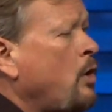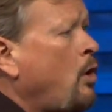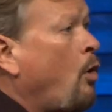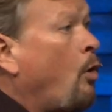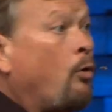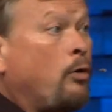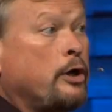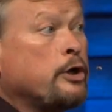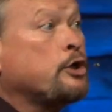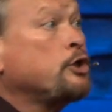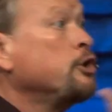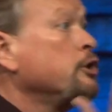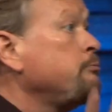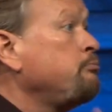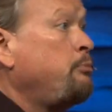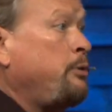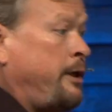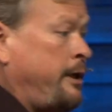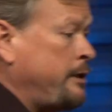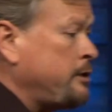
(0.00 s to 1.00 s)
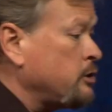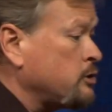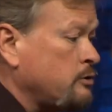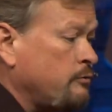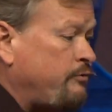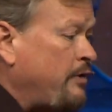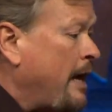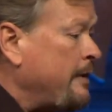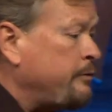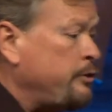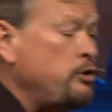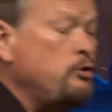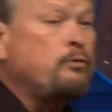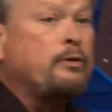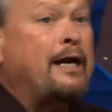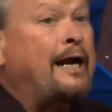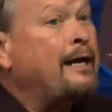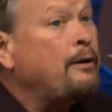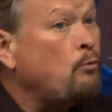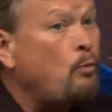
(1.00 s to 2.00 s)
Or it could be just the fact that you
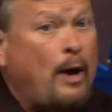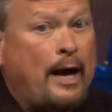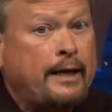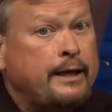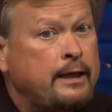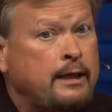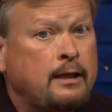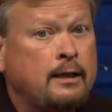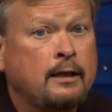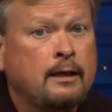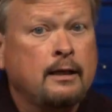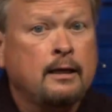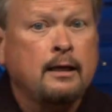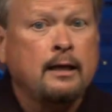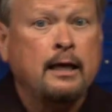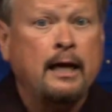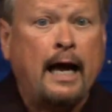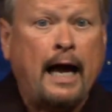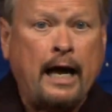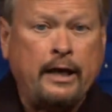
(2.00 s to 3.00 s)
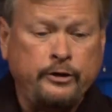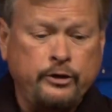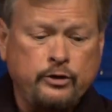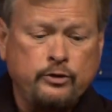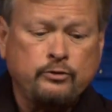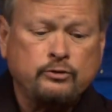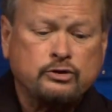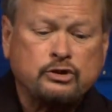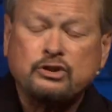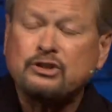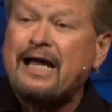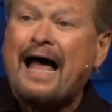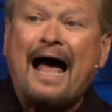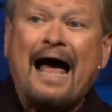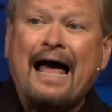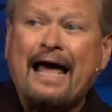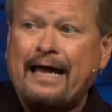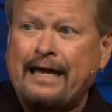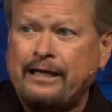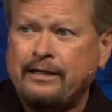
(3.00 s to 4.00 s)
were at a wedding and you
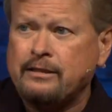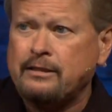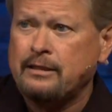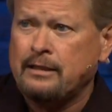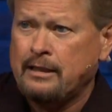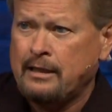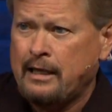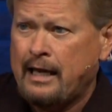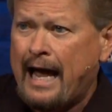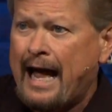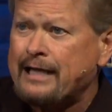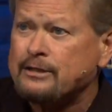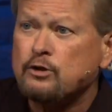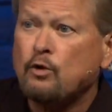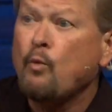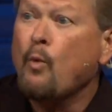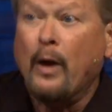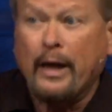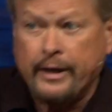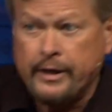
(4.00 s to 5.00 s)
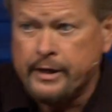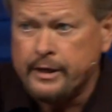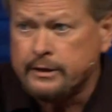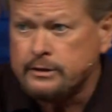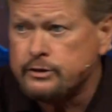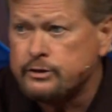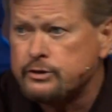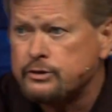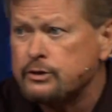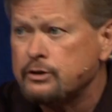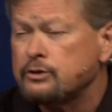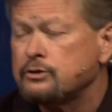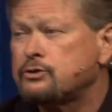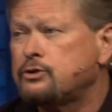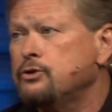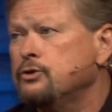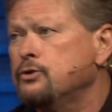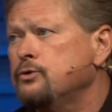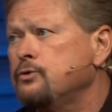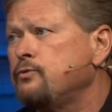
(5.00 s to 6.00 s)
signed as a witness
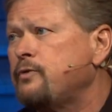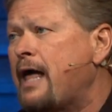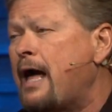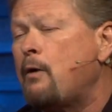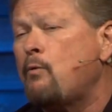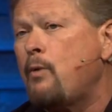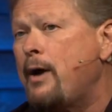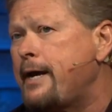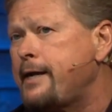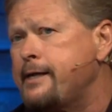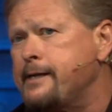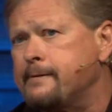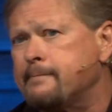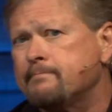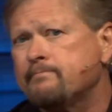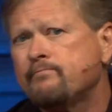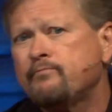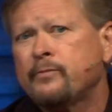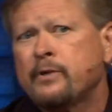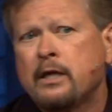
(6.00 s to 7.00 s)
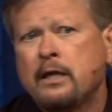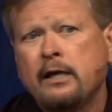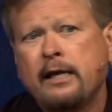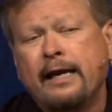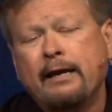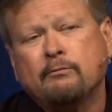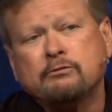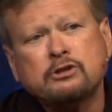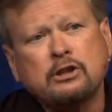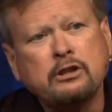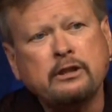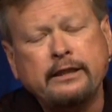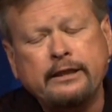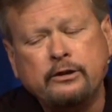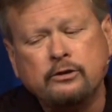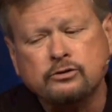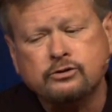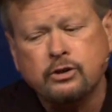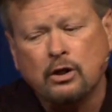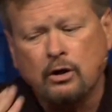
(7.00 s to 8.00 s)
to that wedding. It was a
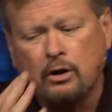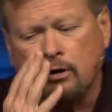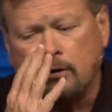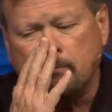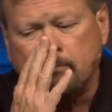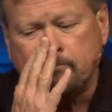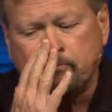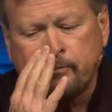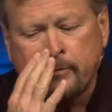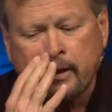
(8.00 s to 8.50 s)
legal term.